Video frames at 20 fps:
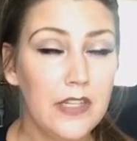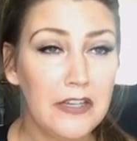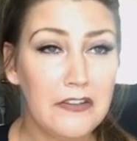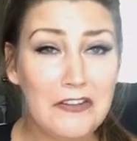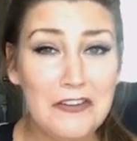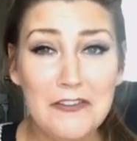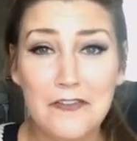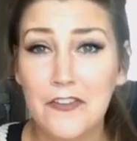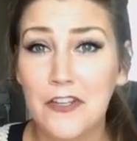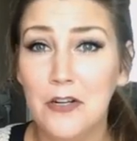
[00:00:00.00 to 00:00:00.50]

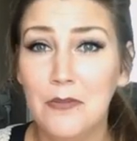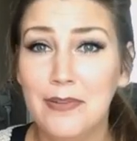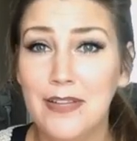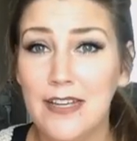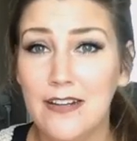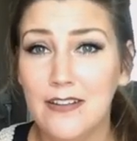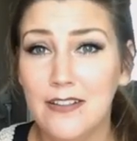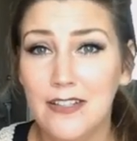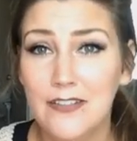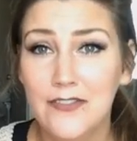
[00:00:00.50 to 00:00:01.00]
Again, if you don't
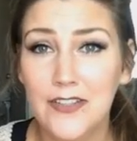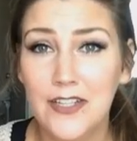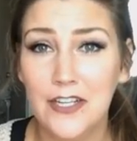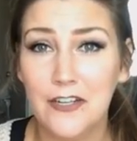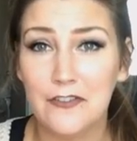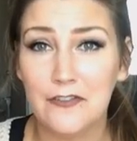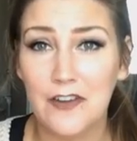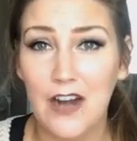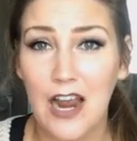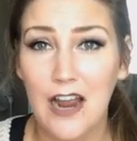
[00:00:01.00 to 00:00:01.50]
plan on living
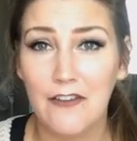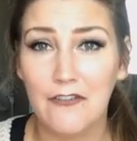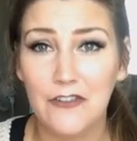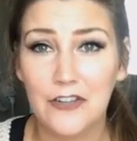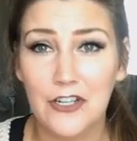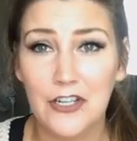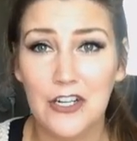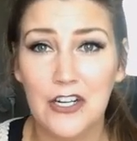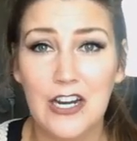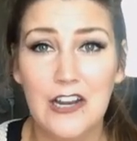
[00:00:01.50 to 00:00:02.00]
here
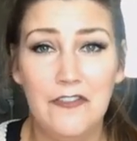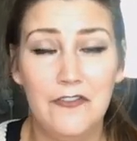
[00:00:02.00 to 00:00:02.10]
forever,